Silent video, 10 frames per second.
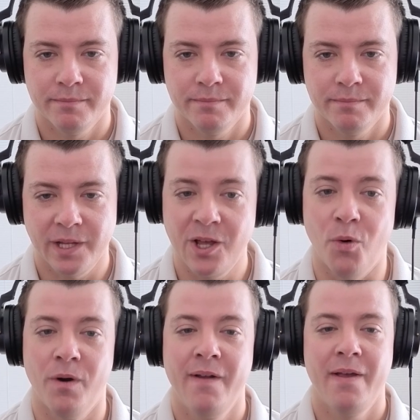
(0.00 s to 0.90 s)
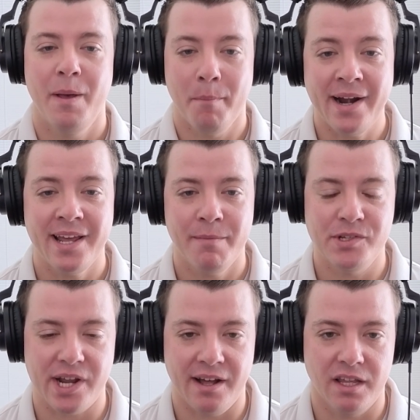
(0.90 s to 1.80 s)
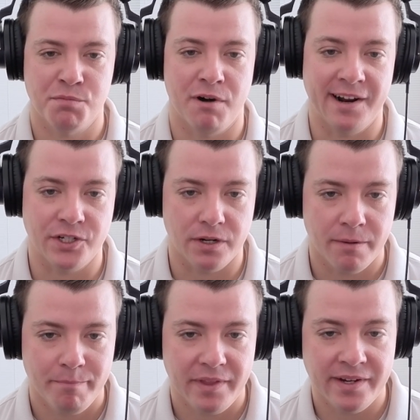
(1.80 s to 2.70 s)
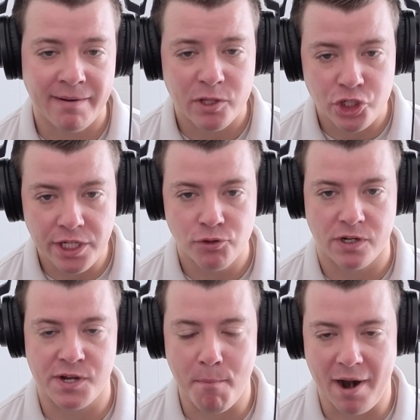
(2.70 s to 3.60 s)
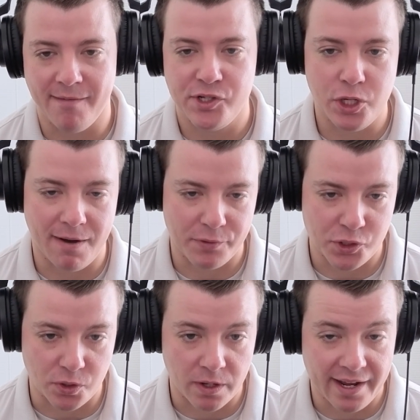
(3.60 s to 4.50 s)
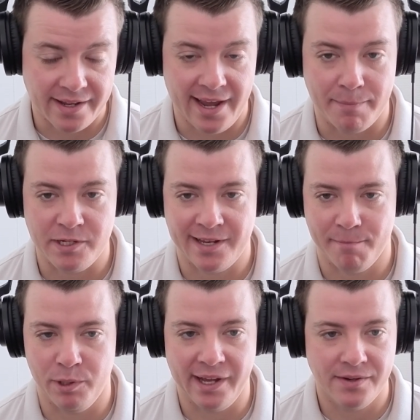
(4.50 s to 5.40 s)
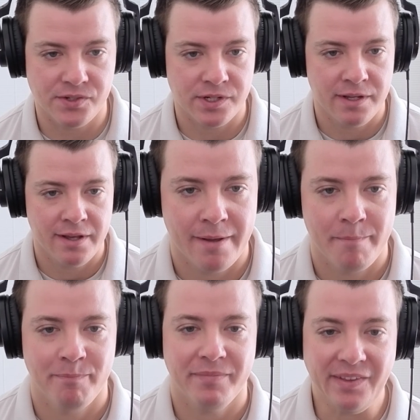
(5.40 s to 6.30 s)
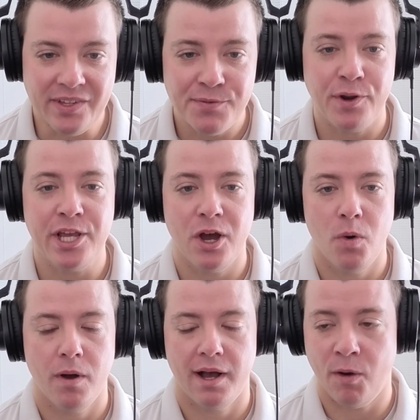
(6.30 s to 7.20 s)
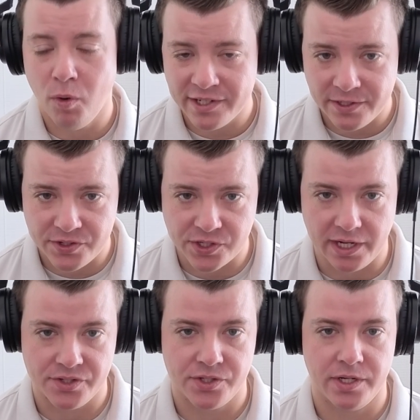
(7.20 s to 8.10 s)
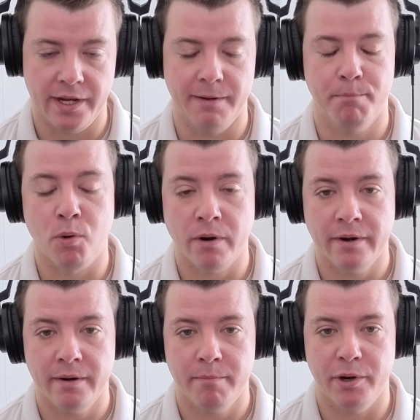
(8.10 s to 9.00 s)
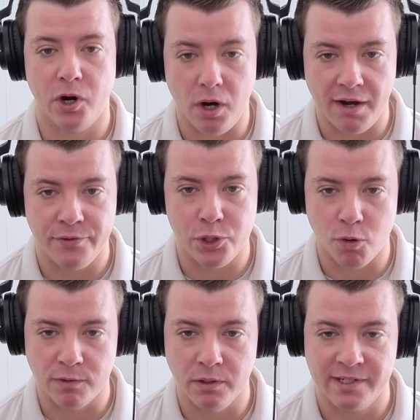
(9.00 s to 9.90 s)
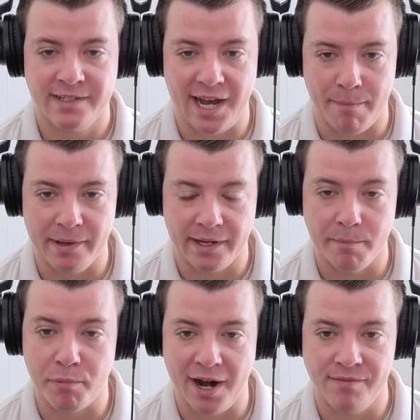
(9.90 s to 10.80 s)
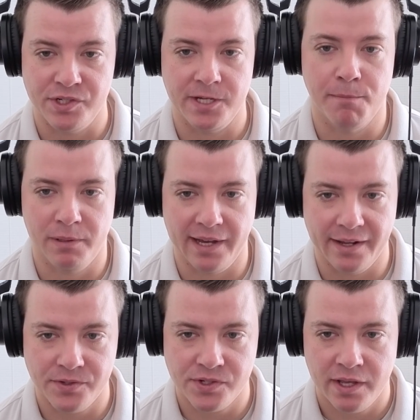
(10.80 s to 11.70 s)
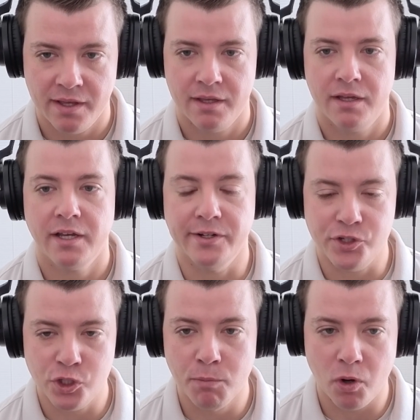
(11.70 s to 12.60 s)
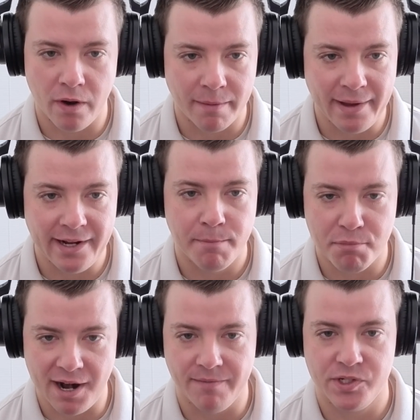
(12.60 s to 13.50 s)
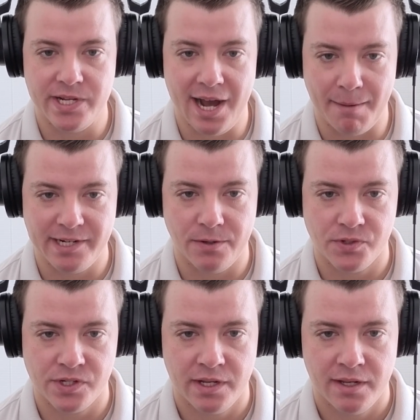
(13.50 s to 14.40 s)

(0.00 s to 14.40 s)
Hello, my name is Alex Proctor, and I'm the Chief Trust and Privacy Officer at Captain Compliance. In this video, I want to discuss an important but often overlooked topic in privacy compliance: consumer automated privacy opt-outs.